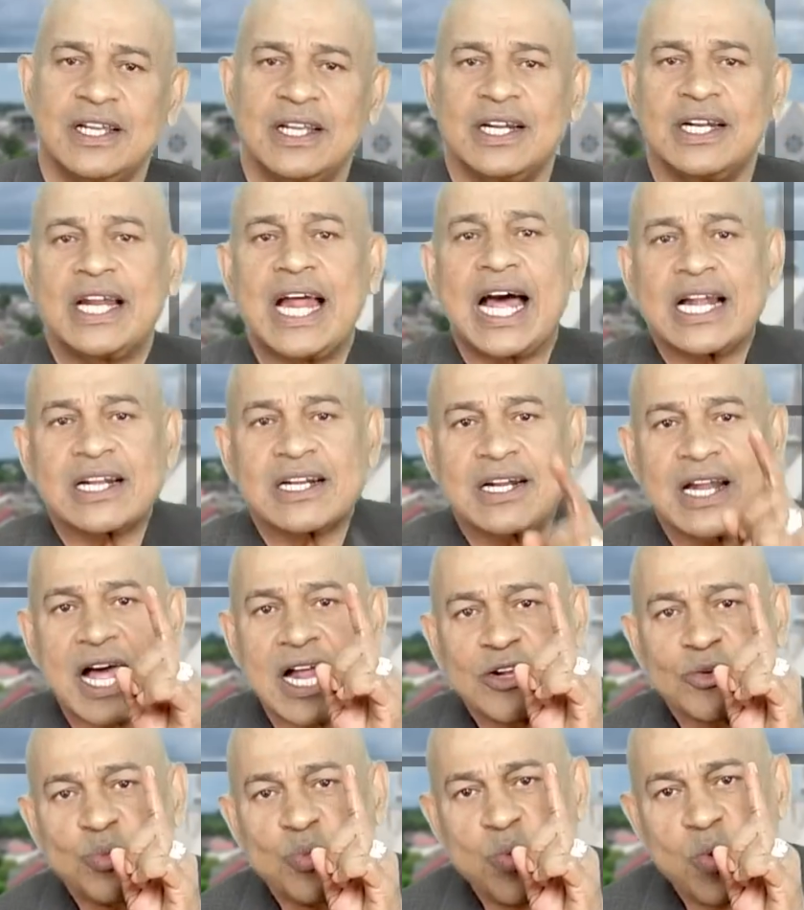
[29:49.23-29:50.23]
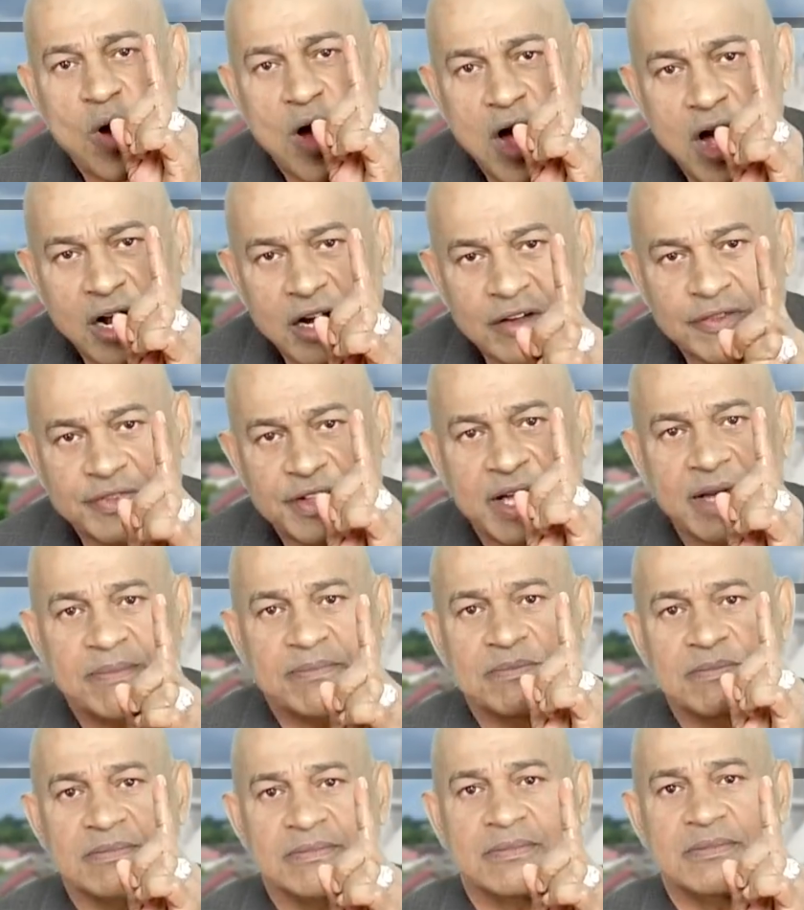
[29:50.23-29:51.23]
that not one of
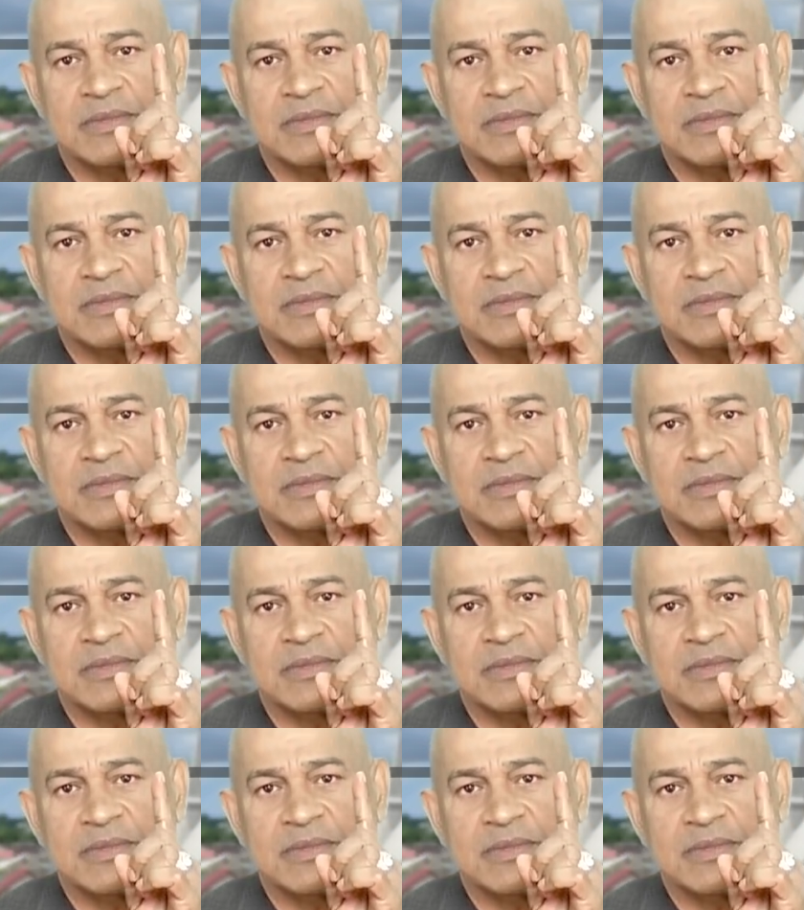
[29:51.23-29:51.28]
them